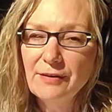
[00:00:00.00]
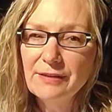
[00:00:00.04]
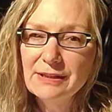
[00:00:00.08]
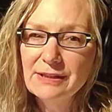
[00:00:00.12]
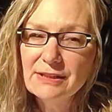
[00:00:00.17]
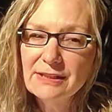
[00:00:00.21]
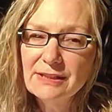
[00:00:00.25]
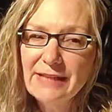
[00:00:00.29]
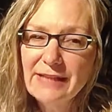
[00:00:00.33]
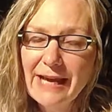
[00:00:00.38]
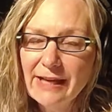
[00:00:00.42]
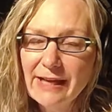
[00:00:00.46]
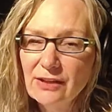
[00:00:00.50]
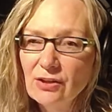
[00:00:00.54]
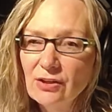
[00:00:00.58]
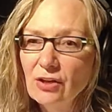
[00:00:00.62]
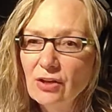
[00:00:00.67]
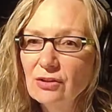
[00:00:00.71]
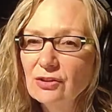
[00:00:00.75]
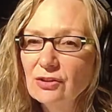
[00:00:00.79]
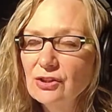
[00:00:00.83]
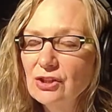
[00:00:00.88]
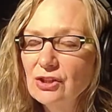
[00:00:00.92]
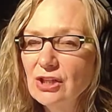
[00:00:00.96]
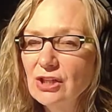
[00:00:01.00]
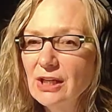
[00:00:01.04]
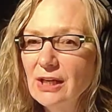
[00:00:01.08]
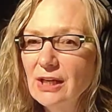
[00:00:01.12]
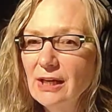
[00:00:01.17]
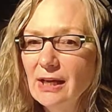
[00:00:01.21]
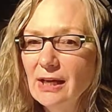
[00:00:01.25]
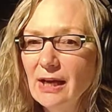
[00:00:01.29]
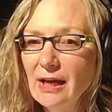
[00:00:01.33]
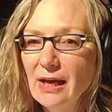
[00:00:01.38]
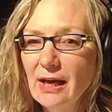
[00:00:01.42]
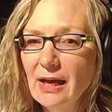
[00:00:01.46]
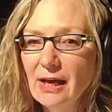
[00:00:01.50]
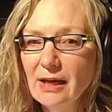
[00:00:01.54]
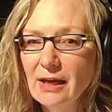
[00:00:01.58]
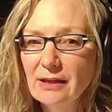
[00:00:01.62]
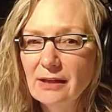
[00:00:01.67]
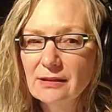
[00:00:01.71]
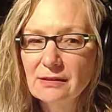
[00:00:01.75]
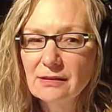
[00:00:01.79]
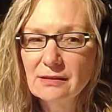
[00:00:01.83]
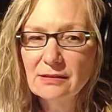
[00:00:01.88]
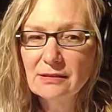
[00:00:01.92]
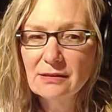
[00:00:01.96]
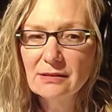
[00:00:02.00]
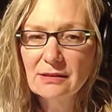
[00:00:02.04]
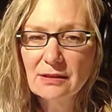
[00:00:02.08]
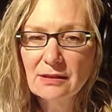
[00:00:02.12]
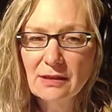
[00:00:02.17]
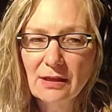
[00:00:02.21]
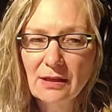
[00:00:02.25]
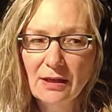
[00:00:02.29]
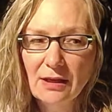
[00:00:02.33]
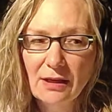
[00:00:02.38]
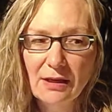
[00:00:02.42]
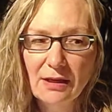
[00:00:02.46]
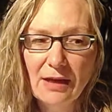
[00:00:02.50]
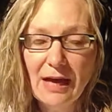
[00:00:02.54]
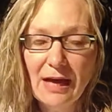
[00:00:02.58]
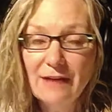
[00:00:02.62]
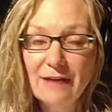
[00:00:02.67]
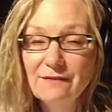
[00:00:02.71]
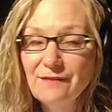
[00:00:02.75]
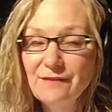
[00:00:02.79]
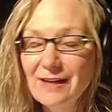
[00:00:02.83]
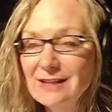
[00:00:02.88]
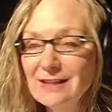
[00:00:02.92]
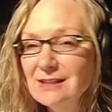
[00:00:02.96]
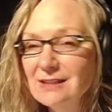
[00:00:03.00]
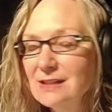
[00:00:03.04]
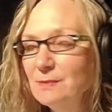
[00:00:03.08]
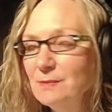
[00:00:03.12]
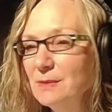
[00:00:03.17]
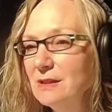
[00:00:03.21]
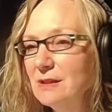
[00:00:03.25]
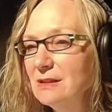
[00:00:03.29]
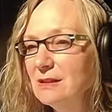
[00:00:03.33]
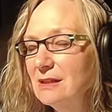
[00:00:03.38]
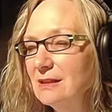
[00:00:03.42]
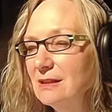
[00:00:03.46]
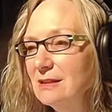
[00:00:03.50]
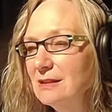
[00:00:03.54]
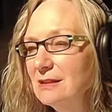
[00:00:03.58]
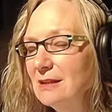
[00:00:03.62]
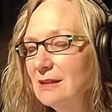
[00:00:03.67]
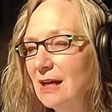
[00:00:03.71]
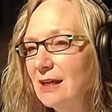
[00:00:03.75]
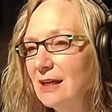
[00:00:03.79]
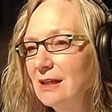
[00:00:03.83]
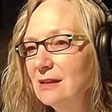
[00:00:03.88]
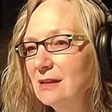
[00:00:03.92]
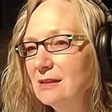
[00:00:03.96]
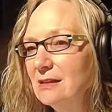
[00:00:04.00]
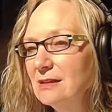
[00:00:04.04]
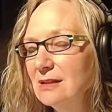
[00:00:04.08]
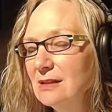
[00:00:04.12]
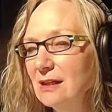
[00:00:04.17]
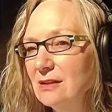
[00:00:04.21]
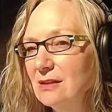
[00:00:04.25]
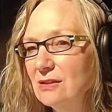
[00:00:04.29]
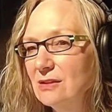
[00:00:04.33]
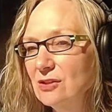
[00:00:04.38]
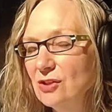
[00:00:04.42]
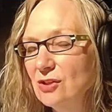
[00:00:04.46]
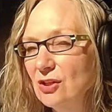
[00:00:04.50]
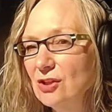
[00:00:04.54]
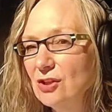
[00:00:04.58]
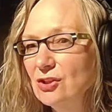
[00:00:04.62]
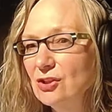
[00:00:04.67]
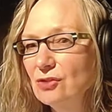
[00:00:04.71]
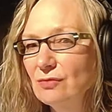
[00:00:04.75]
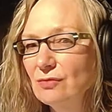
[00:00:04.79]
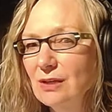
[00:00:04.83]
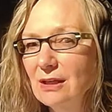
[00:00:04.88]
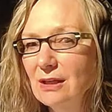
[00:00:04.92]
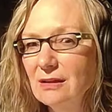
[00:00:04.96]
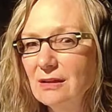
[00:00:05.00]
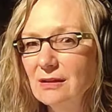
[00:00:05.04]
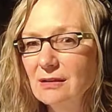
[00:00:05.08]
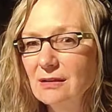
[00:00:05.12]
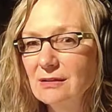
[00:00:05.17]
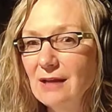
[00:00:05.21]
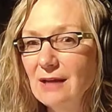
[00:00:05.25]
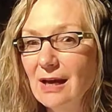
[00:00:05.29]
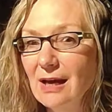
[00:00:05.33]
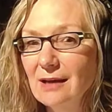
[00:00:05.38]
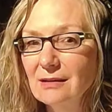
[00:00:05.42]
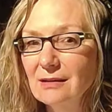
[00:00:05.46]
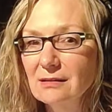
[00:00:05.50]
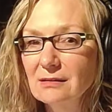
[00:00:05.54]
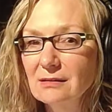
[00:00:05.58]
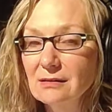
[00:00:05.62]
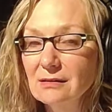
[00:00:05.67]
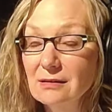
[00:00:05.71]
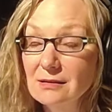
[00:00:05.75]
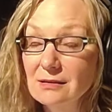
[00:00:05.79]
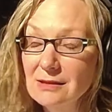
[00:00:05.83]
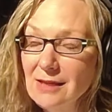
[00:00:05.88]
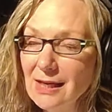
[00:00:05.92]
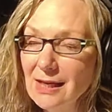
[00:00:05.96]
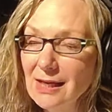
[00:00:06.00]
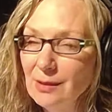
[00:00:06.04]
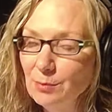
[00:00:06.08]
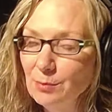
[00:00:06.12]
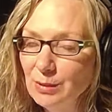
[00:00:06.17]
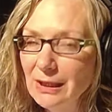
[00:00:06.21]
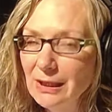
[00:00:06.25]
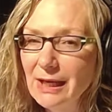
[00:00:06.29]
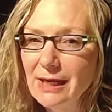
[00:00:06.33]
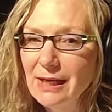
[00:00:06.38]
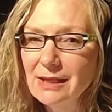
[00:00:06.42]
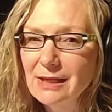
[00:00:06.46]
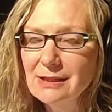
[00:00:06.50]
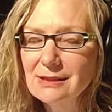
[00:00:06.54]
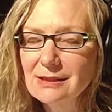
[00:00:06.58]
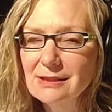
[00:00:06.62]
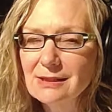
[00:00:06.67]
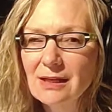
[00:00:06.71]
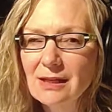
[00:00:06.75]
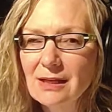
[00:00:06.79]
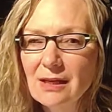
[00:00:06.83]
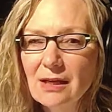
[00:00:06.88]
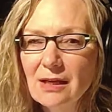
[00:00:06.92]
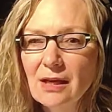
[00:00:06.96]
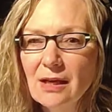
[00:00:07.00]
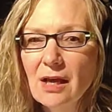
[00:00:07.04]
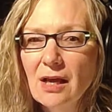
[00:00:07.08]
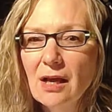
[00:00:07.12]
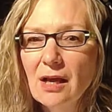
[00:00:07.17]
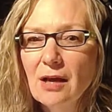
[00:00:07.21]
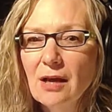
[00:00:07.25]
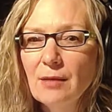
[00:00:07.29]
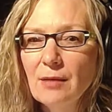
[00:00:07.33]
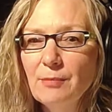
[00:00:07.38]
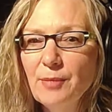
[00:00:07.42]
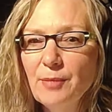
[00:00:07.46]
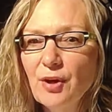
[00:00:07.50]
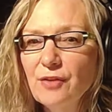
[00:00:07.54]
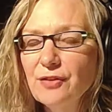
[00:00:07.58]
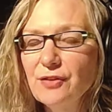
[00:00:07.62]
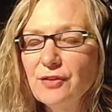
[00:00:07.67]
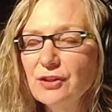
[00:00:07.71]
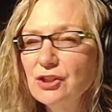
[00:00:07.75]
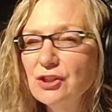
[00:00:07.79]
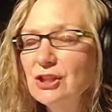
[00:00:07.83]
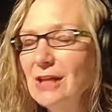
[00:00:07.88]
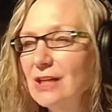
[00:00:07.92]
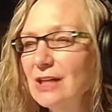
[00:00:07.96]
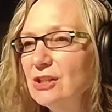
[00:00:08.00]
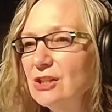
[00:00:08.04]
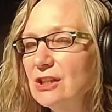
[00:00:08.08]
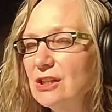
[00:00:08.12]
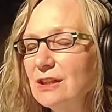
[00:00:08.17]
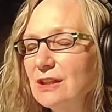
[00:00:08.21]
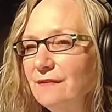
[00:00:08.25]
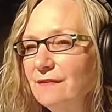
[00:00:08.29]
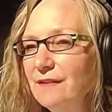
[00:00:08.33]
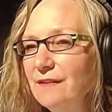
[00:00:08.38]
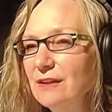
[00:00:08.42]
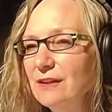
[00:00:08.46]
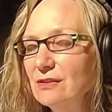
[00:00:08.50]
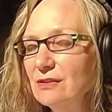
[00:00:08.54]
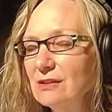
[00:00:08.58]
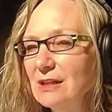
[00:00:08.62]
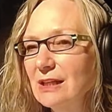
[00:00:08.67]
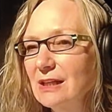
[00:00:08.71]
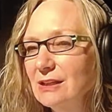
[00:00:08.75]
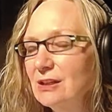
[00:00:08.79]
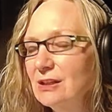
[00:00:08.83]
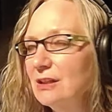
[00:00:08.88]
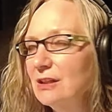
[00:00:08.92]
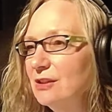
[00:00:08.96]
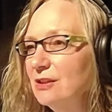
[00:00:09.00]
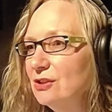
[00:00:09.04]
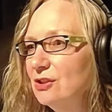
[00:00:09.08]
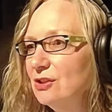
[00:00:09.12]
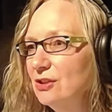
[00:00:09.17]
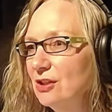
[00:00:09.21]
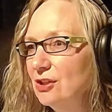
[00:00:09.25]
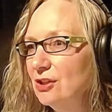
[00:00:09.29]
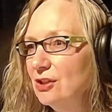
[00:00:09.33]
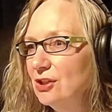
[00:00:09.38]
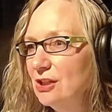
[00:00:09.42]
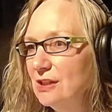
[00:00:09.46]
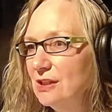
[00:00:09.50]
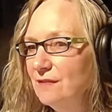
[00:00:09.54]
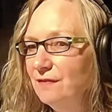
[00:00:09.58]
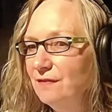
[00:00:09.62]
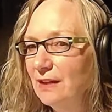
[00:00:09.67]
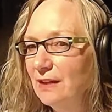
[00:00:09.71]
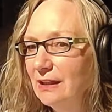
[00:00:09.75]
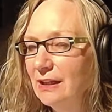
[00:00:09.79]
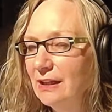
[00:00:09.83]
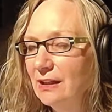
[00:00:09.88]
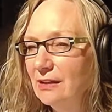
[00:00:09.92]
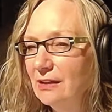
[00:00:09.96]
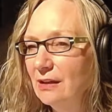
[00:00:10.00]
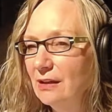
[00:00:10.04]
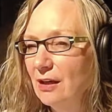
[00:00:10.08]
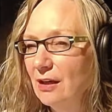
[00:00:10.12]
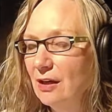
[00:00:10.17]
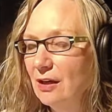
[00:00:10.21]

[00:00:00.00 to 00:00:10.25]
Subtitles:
is technology and advancements in science and surgery that can take place, but that she actually feels like that she's living